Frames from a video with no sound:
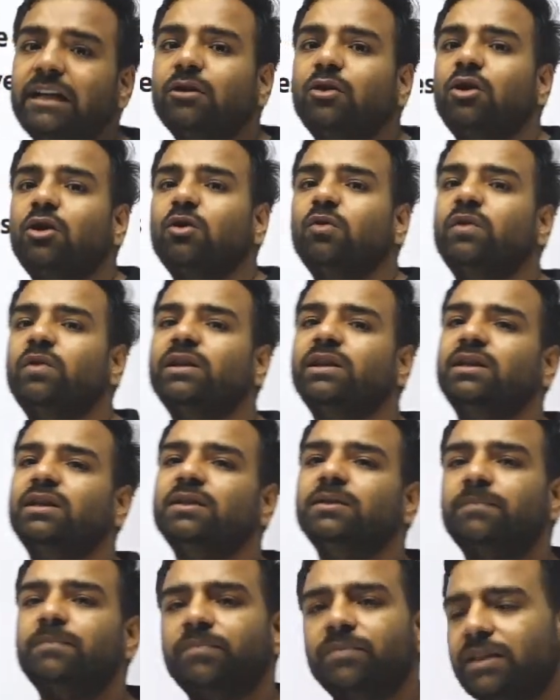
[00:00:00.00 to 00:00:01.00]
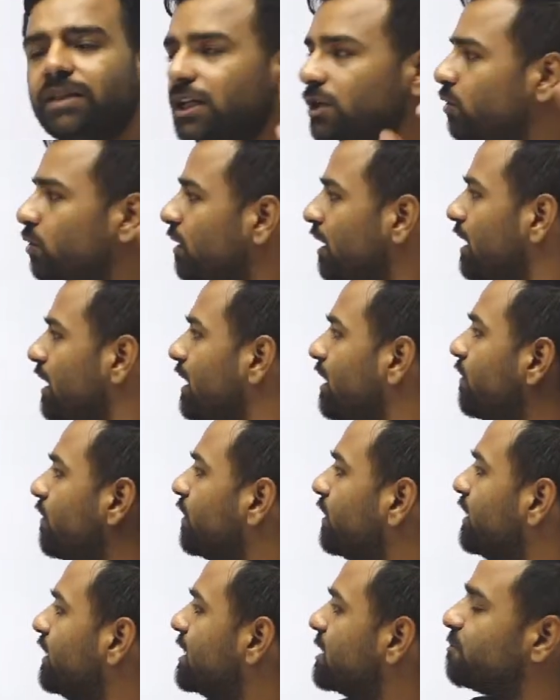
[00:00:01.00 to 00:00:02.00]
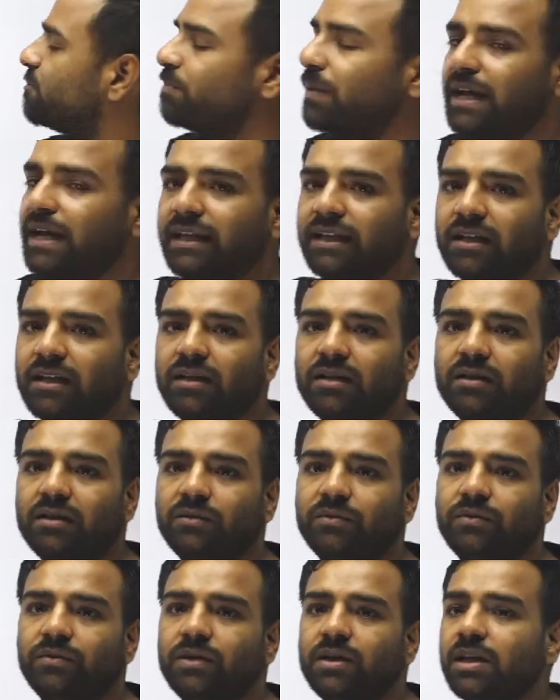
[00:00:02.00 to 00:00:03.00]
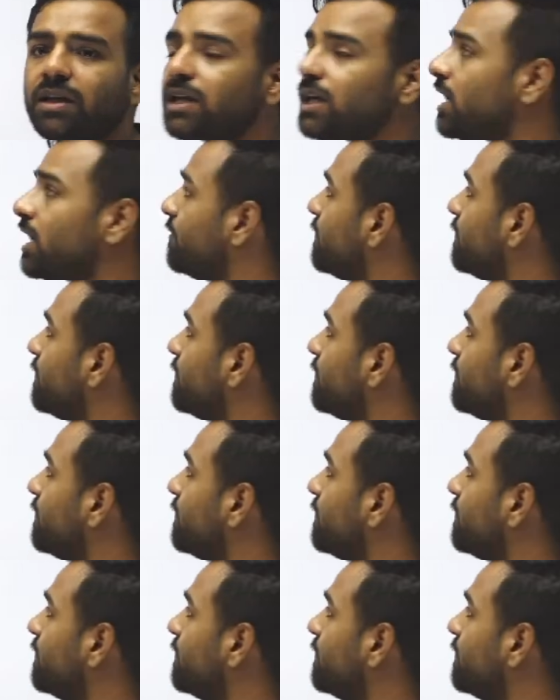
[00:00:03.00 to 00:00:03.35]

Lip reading: cord over there, then you can link with the spinal nerve. If